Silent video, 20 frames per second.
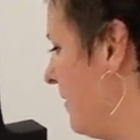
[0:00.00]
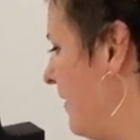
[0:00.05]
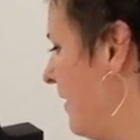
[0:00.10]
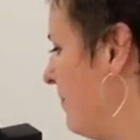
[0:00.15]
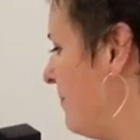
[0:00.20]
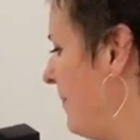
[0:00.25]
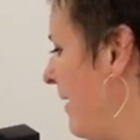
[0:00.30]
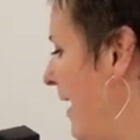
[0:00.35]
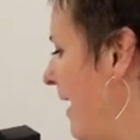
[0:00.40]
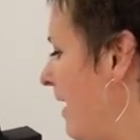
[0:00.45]

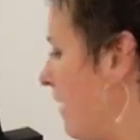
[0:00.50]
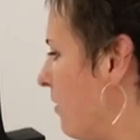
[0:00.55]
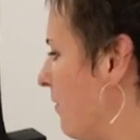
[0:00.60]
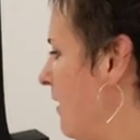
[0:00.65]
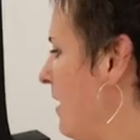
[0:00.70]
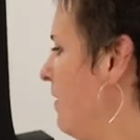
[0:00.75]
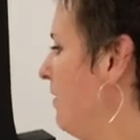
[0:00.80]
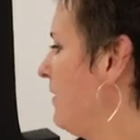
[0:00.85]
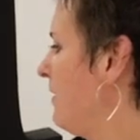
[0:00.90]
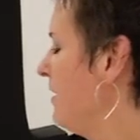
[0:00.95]
The
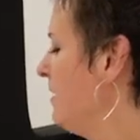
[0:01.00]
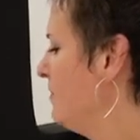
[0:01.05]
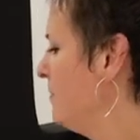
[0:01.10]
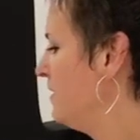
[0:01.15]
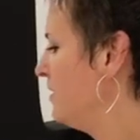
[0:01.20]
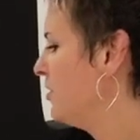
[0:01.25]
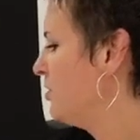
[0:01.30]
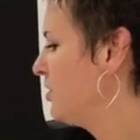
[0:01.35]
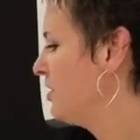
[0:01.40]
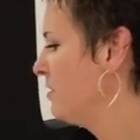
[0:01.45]
background
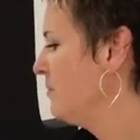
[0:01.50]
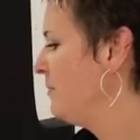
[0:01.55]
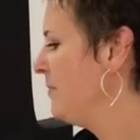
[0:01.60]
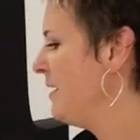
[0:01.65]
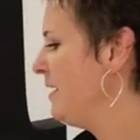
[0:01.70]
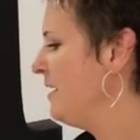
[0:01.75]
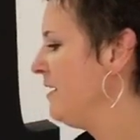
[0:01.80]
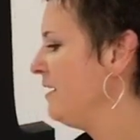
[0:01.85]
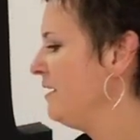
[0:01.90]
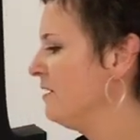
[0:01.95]
image can
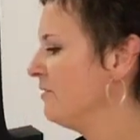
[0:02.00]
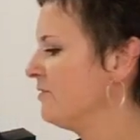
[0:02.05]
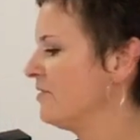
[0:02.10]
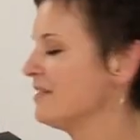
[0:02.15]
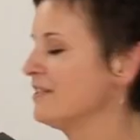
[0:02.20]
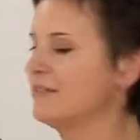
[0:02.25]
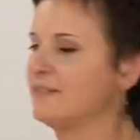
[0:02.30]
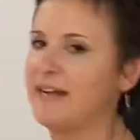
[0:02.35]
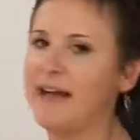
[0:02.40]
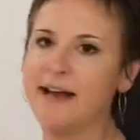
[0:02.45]
be either
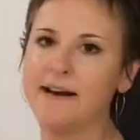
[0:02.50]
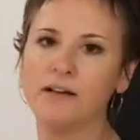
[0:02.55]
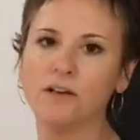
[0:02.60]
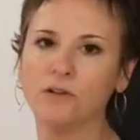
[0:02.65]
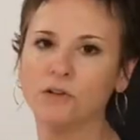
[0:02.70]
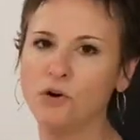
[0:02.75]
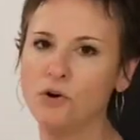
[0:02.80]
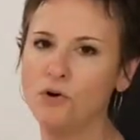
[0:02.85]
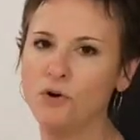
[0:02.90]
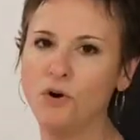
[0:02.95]
a static
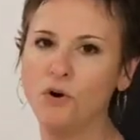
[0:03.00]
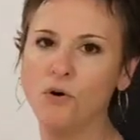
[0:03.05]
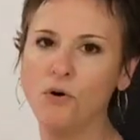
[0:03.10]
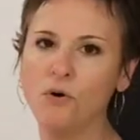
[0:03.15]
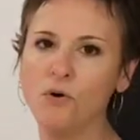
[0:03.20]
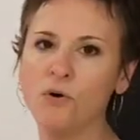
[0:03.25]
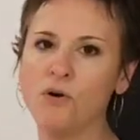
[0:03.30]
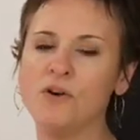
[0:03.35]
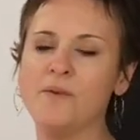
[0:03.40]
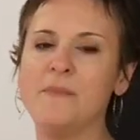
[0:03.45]

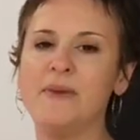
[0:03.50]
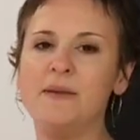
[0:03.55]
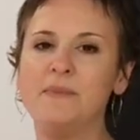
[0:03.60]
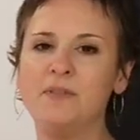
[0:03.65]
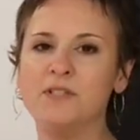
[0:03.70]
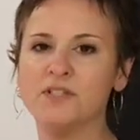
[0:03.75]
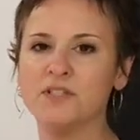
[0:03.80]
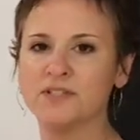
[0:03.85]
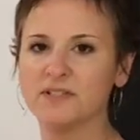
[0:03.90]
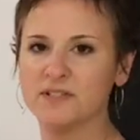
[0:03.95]
logo or
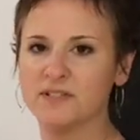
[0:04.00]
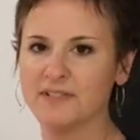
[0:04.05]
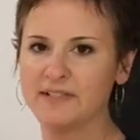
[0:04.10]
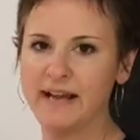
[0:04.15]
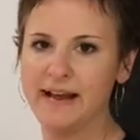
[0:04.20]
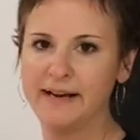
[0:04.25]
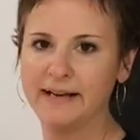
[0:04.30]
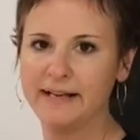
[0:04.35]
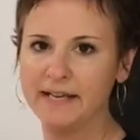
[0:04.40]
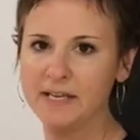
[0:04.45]
maybe just a
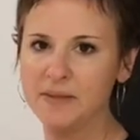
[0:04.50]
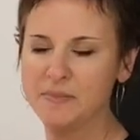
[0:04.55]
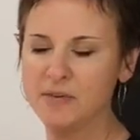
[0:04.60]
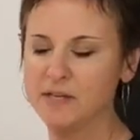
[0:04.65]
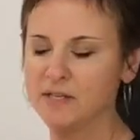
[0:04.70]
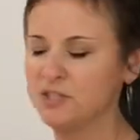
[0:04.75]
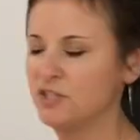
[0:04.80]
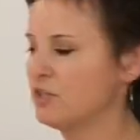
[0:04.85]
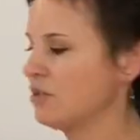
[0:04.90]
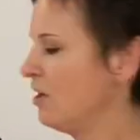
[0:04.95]
static
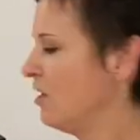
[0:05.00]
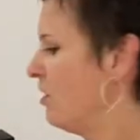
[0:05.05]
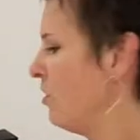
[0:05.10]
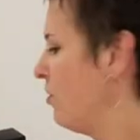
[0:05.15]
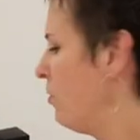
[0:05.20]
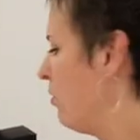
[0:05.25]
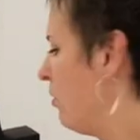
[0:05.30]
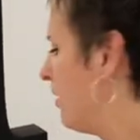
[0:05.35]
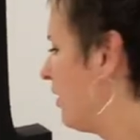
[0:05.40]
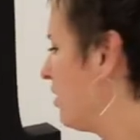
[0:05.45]
image,
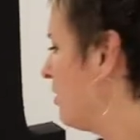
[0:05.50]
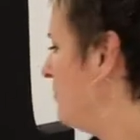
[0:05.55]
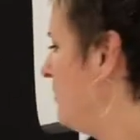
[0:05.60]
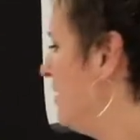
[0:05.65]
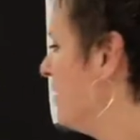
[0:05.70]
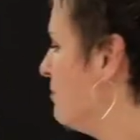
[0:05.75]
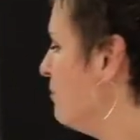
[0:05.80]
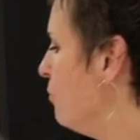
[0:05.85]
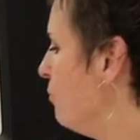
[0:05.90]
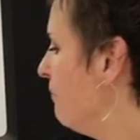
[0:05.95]
or it could
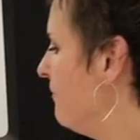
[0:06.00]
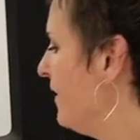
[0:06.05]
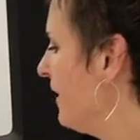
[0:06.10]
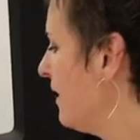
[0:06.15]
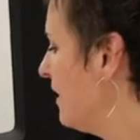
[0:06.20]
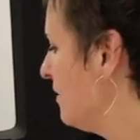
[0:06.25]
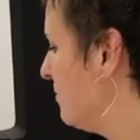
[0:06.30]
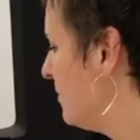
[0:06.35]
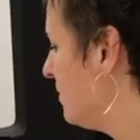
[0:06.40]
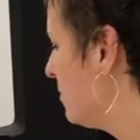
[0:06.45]
be a
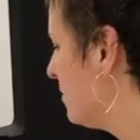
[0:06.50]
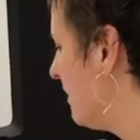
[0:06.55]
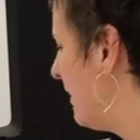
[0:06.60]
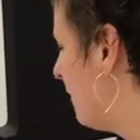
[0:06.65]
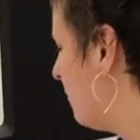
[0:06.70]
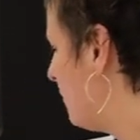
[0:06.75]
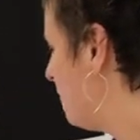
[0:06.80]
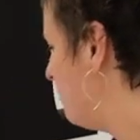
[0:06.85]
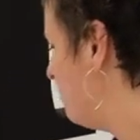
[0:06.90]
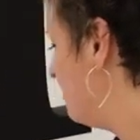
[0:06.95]
moving image
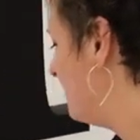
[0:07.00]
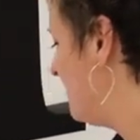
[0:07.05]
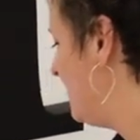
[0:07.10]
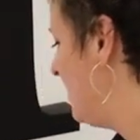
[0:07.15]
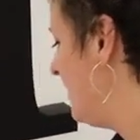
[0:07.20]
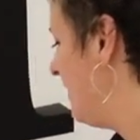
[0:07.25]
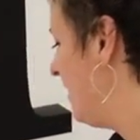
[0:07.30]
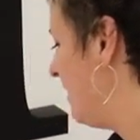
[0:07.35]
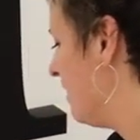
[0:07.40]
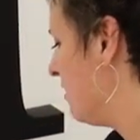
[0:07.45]
like what you see
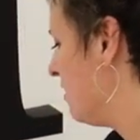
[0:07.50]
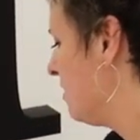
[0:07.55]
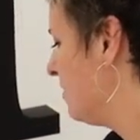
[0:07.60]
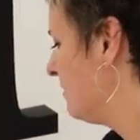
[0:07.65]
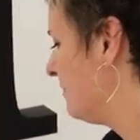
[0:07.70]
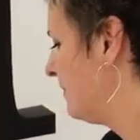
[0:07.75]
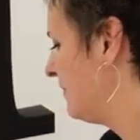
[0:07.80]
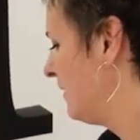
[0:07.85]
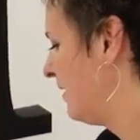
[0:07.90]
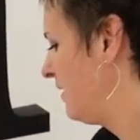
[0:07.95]
here.
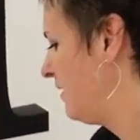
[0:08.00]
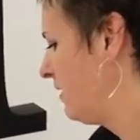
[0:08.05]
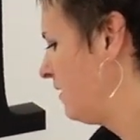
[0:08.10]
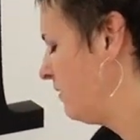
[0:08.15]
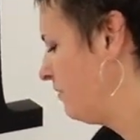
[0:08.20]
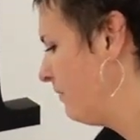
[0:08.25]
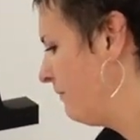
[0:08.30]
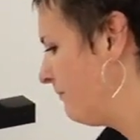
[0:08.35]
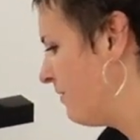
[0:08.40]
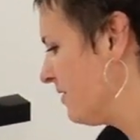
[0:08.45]

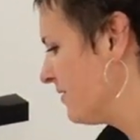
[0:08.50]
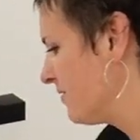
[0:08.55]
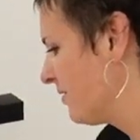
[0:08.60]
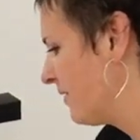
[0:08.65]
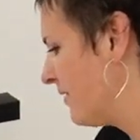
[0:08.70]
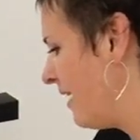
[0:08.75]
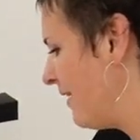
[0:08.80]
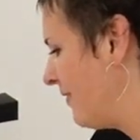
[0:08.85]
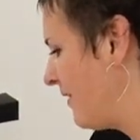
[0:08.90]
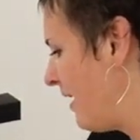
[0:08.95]
We've also
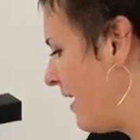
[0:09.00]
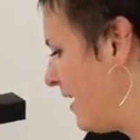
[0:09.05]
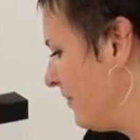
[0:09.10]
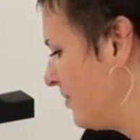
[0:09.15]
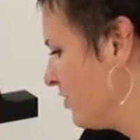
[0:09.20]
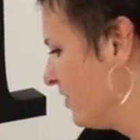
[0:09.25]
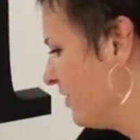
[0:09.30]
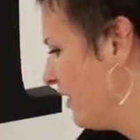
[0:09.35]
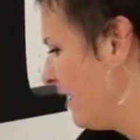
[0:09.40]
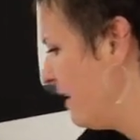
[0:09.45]
got the
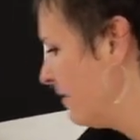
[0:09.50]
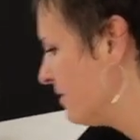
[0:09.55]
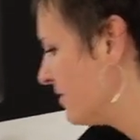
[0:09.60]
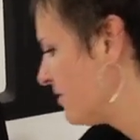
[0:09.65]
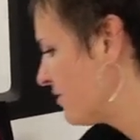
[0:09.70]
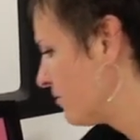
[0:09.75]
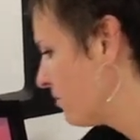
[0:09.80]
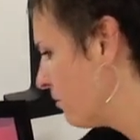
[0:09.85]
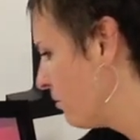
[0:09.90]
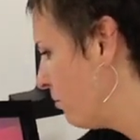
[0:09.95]
option to have a
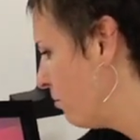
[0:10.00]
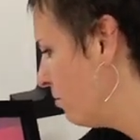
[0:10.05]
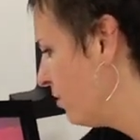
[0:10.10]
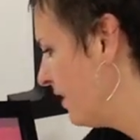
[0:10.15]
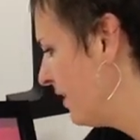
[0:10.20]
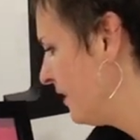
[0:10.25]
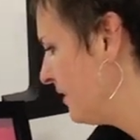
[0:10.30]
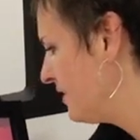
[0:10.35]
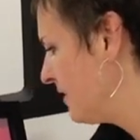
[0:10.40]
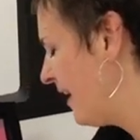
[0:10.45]

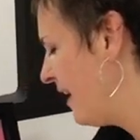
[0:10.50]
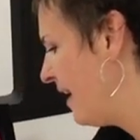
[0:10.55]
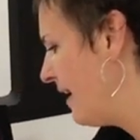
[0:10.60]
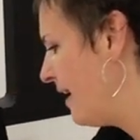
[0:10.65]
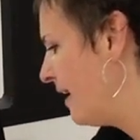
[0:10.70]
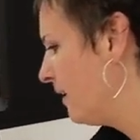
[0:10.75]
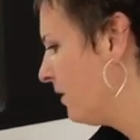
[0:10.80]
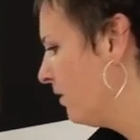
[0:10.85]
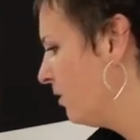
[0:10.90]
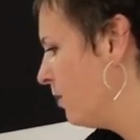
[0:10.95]
scrolling
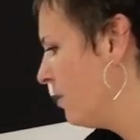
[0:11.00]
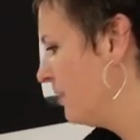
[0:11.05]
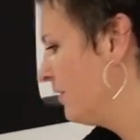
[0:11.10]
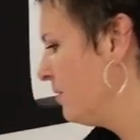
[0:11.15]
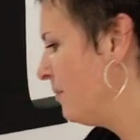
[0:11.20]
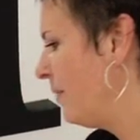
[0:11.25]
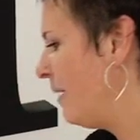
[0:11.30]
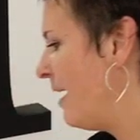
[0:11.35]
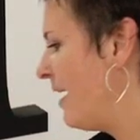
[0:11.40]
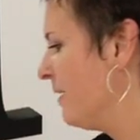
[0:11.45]
tag along
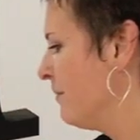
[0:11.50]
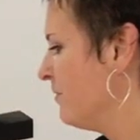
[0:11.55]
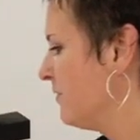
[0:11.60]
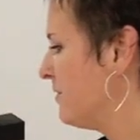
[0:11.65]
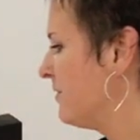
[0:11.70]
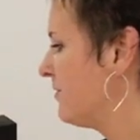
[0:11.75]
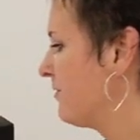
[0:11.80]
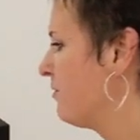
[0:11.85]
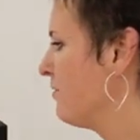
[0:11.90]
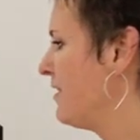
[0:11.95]
the bottom of
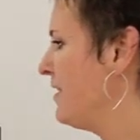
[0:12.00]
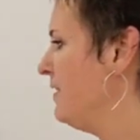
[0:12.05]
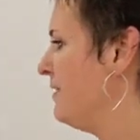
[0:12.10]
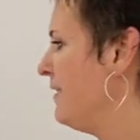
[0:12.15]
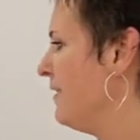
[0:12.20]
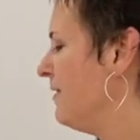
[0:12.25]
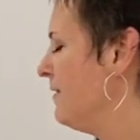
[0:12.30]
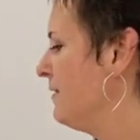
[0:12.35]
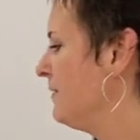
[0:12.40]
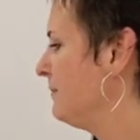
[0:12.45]
the screen
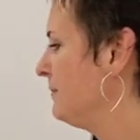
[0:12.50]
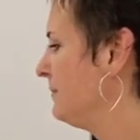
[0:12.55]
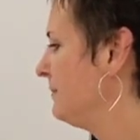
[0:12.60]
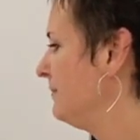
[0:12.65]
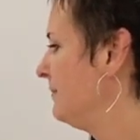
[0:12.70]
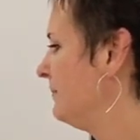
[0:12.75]
there.